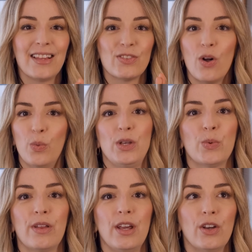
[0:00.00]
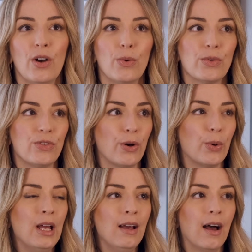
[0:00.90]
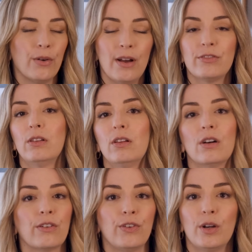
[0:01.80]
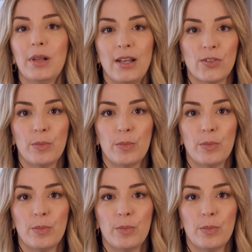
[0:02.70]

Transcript: that's always where they go. So I don't have to look for a place